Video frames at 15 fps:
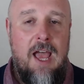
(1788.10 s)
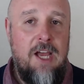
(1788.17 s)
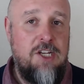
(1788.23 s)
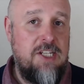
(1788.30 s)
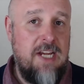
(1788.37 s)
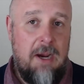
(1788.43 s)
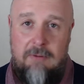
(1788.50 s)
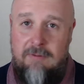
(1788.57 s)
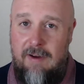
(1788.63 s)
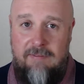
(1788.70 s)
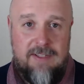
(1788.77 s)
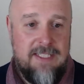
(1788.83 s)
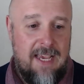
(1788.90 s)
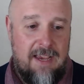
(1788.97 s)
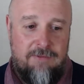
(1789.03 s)
chat with other
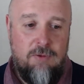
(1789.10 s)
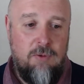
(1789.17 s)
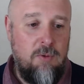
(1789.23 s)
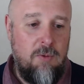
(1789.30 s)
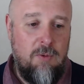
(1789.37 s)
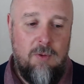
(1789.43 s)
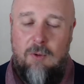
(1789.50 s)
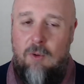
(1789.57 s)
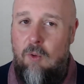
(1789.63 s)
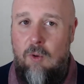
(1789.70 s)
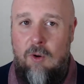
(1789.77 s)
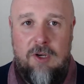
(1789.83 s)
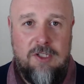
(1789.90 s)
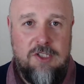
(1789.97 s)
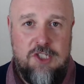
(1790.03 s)
TEFL
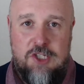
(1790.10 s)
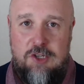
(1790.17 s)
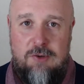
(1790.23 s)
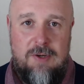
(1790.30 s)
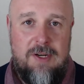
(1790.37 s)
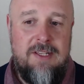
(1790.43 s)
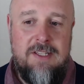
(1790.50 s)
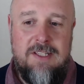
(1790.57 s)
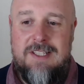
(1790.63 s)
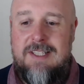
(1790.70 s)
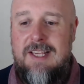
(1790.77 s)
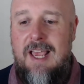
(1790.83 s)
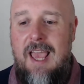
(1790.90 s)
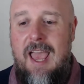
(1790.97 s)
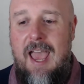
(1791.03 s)
org students,
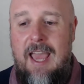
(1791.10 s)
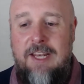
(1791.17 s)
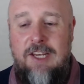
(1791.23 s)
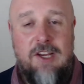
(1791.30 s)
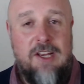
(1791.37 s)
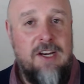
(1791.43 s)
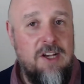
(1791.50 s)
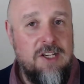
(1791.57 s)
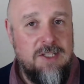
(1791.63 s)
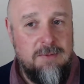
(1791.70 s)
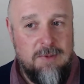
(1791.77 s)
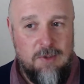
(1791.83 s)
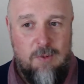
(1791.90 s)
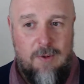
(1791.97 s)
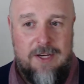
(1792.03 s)
and you can ask them
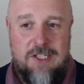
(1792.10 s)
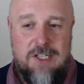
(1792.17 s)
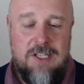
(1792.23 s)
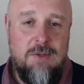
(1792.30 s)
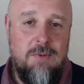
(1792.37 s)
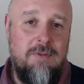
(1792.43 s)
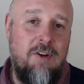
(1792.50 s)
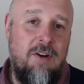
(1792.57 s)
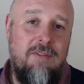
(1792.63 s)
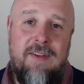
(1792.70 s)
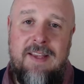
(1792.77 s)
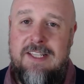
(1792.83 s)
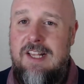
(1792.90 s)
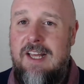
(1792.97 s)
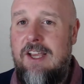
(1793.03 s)
some questions. We've got
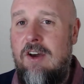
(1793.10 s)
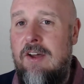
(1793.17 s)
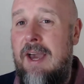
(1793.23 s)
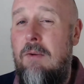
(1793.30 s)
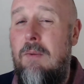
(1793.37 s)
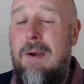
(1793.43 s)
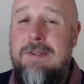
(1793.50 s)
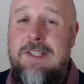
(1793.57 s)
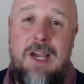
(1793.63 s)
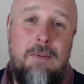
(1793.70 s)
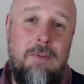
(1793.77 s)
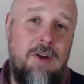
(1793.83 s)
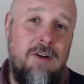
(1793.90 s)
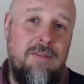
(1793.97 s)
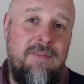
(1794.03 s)
things like on our website,
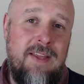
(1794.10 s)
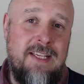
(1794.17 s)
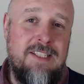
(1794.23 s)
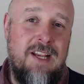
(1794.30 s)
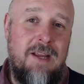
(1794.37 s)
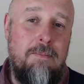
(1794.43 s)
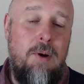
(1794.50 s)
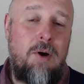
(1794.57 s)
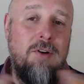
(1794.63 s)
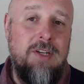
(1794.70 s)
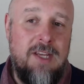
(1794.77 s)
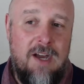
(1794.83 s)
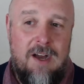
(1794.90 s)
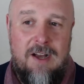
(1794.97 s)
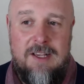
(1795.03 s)
we've got things like
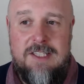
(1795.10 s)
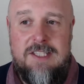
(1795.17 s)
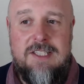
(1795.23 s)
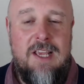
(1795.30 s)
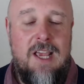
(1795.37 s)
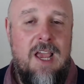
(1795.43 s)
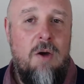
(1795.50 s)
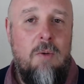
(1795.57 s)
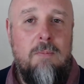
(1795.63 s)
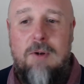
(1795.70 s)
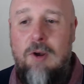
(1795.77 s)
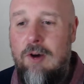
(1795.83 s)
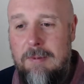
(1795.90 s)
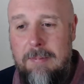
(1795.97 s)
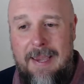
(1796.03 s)
podcasts,
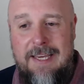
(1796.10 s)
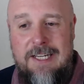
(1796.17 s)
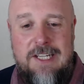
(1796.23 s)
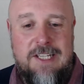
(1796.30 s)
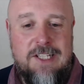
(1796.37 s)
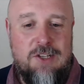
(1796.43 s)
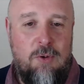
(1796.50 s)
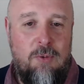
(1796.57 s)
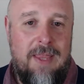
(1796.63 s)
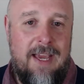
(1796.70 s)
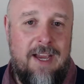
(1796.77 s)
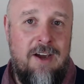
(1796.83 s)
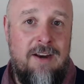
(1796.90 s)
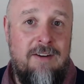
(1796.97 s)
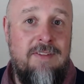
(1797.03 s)
blog pages, all that
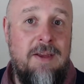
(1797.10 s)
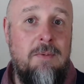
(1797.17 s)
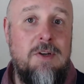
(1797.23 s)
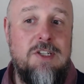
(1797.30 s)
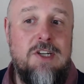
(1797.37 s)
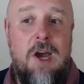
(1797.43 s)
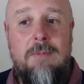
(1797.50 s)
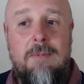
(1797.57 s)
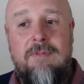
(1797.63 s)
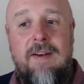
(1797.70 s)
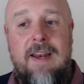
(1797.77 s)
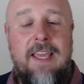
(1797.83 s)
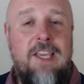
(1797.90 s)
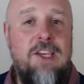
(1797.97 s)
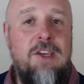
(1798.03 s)
kind of thing, which
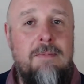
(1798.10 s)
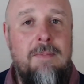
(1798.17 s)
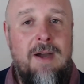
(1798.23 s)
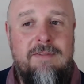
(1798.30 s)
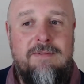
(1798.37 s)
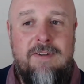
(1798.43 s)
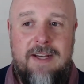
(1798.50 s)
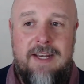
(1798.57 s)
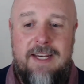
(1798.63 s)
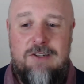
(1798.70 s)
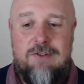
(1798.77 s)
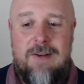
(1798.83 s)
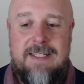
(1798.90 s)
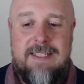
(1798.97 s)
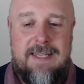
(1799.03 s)
hopefully you might find
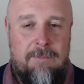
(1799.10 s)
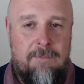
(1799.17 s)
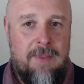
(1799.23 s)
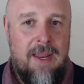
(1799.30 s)
interesting.